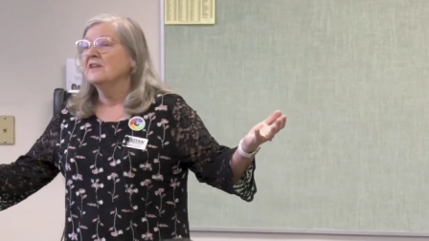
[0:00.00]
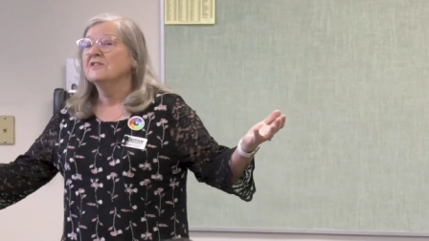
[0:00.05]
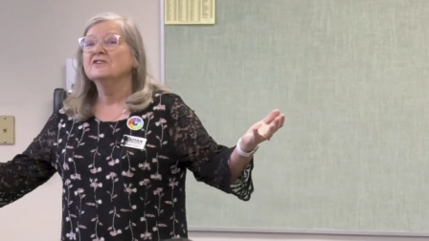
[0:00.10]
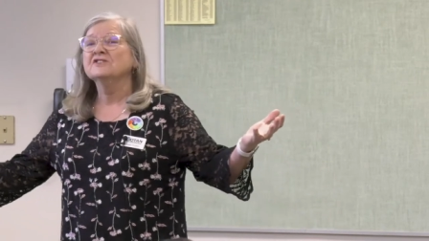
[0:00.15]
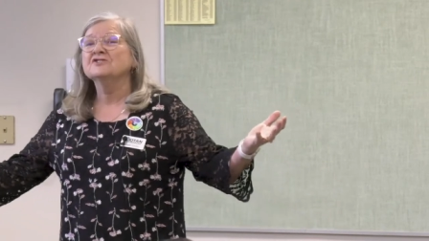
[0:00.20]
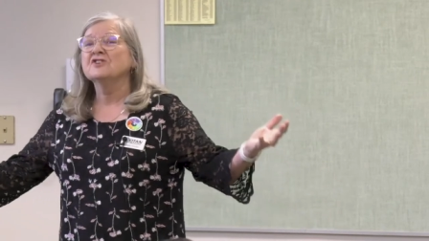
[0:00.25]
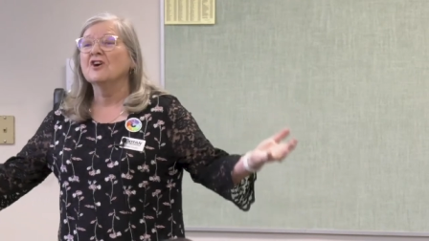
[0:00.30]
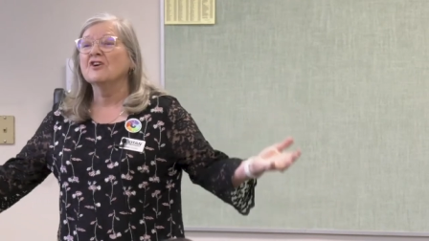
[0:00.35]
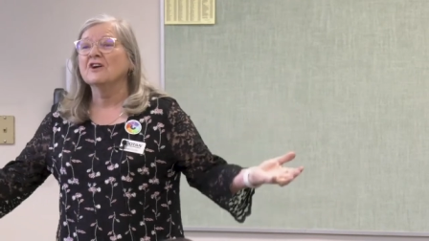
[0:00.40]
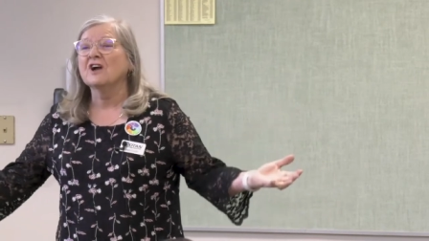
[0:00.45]

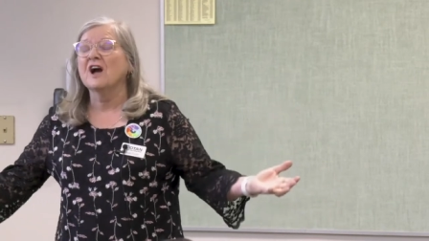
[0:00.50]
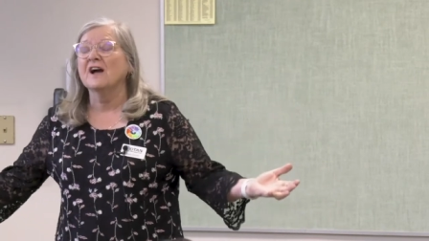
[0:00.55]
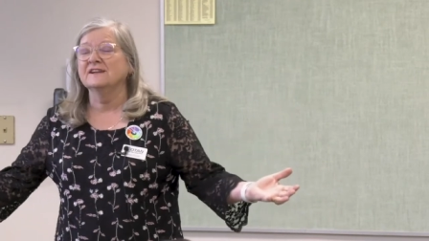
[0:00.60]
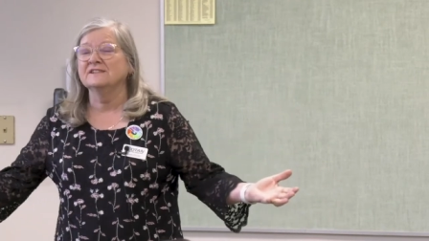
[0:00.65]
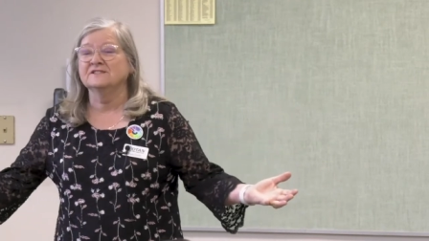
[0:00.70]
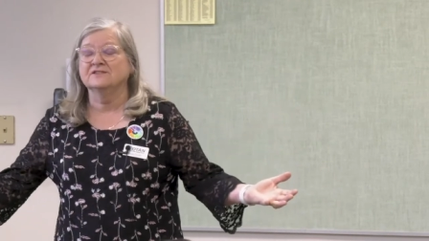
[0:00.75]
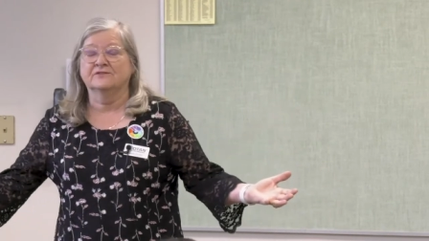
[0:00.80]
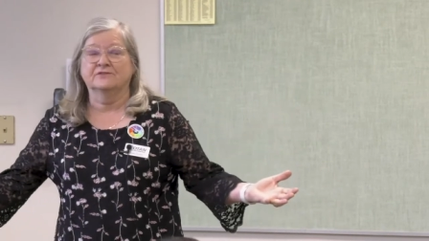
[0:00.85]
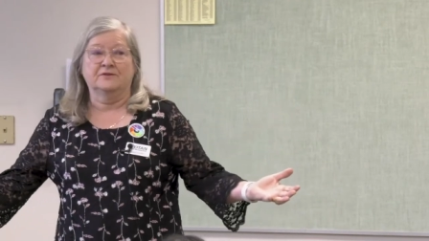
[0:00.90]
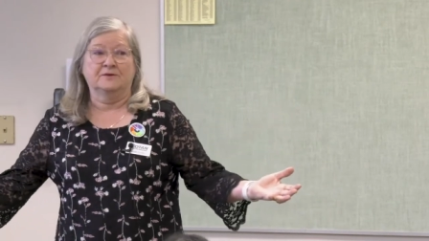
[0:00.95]
There's all
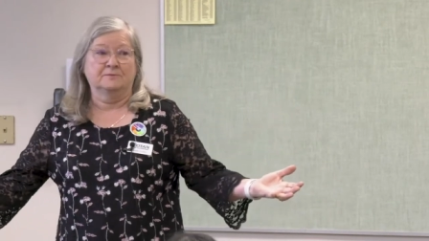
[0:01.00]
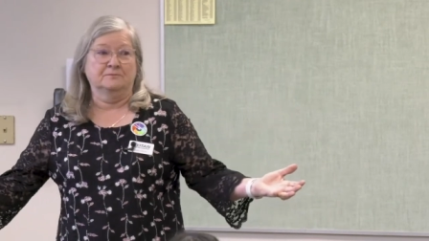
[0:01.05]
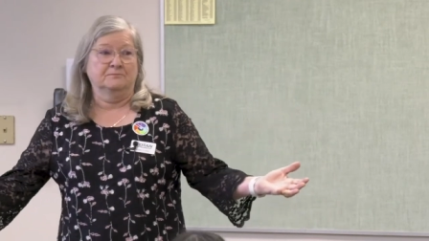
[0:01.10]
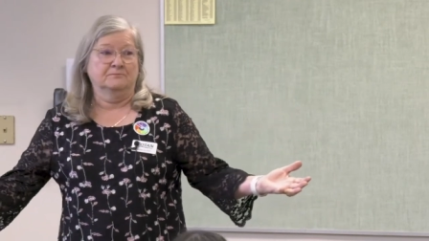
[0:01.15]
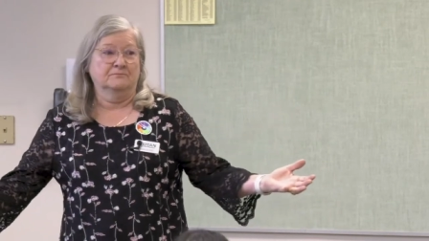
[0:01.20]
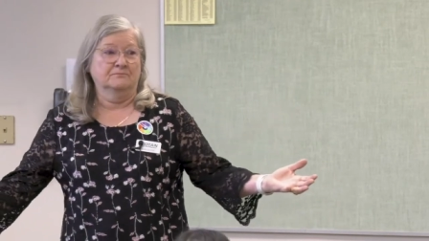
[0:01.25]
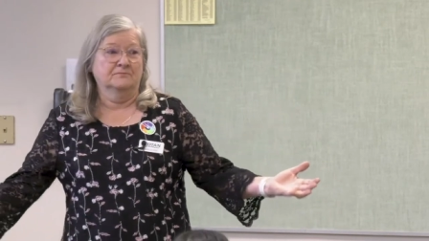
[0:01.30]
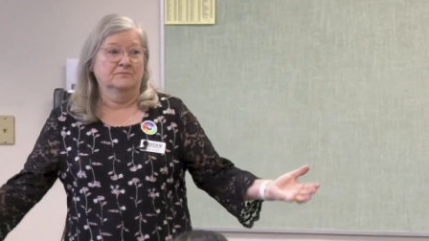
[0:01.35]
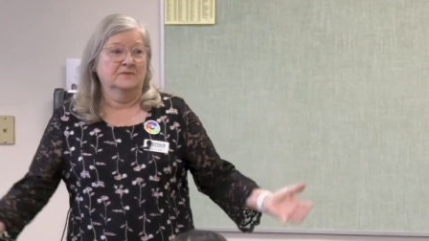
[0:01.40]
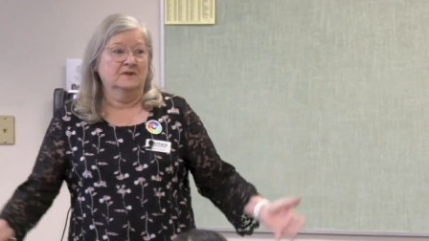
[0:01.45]
kinds of them.
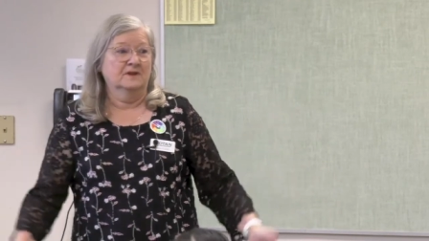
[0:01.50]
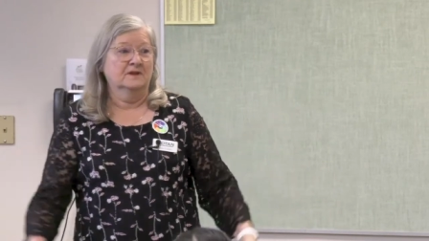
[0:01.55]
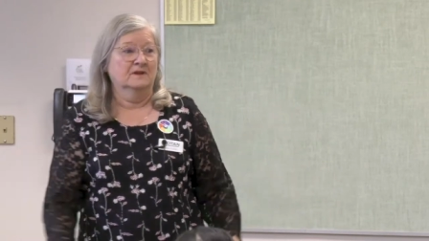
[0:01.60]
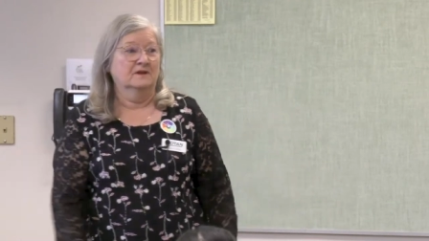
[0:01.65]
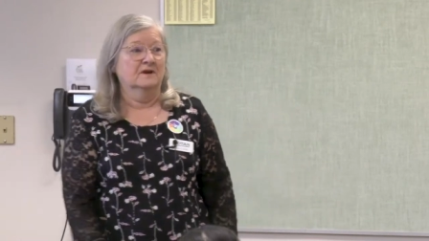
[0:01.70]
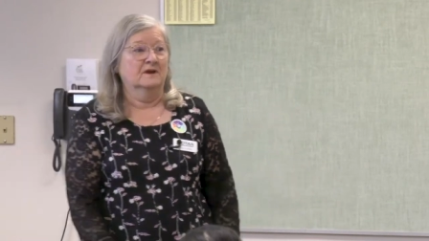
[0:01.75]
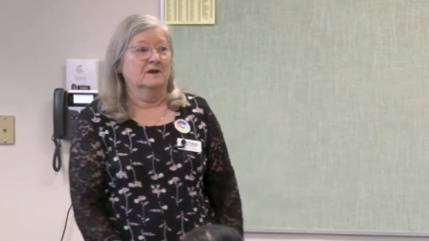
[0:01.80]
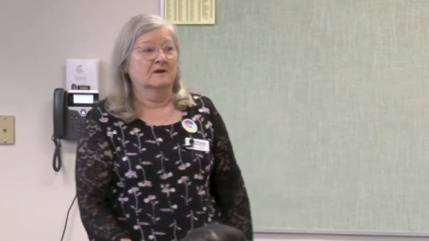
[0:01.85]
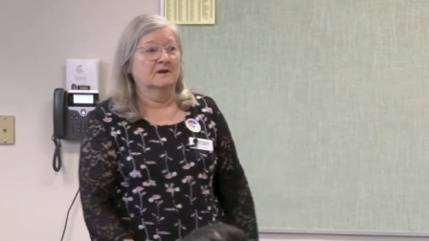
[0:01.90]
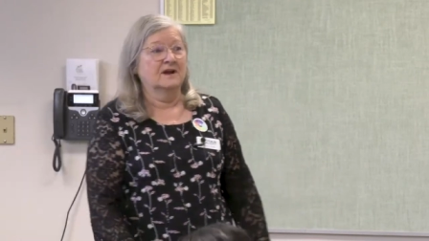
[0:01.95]

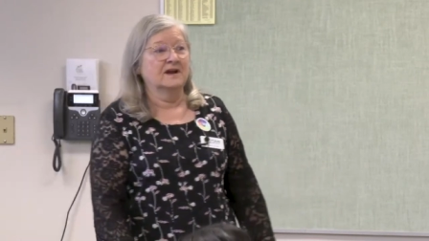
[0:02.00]
All